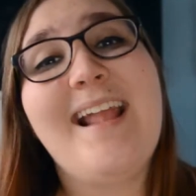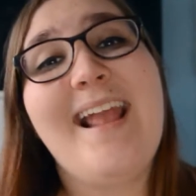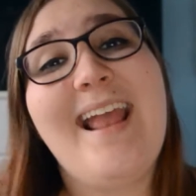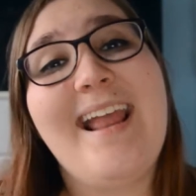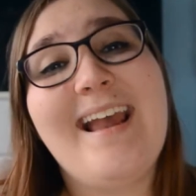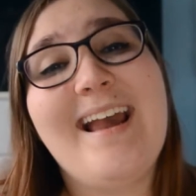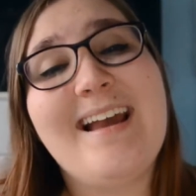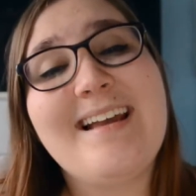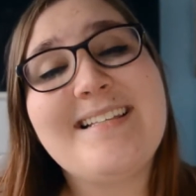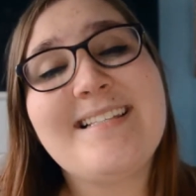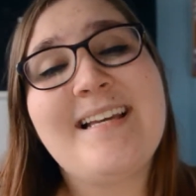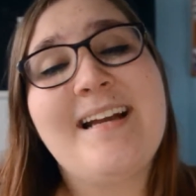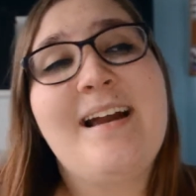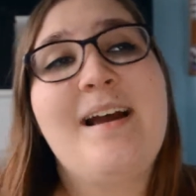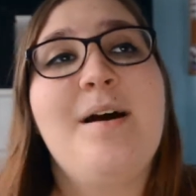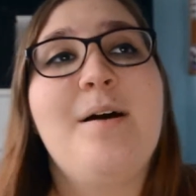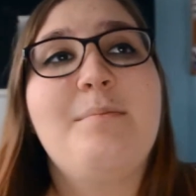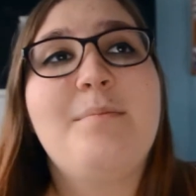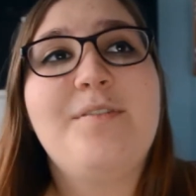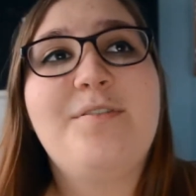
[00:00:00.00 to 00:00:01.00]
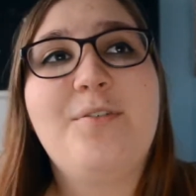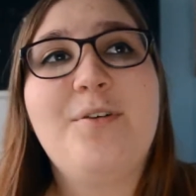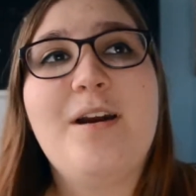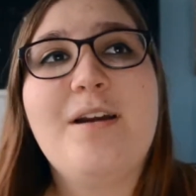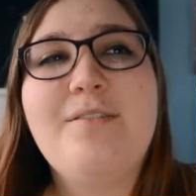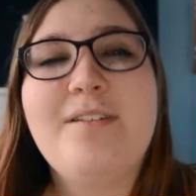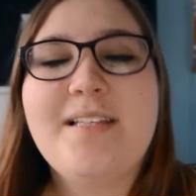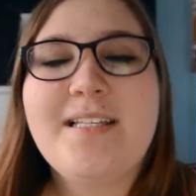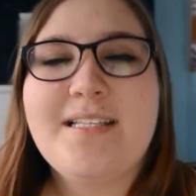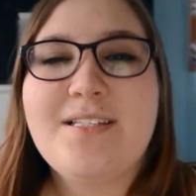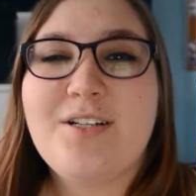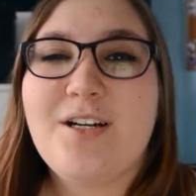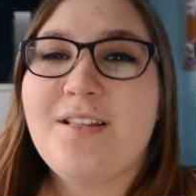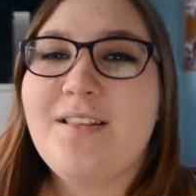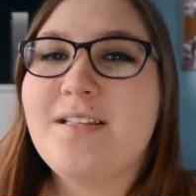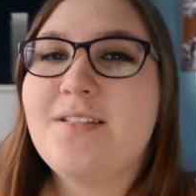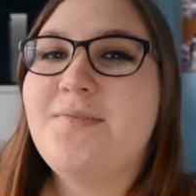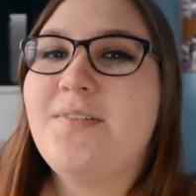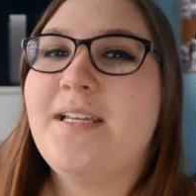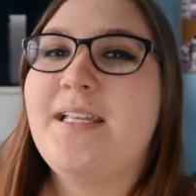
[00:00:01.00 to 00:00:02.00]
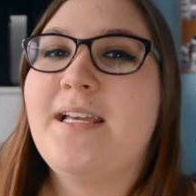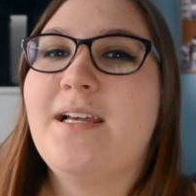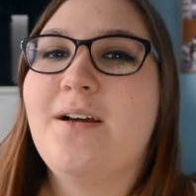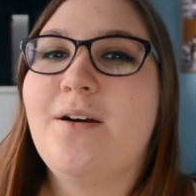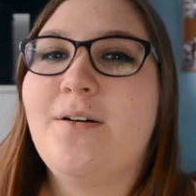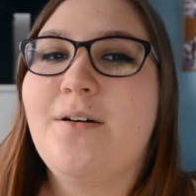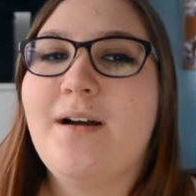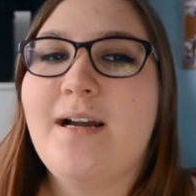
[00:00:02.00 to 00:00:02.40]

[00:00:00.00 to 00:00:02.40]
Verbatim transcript: Hey guys, before I really start this video,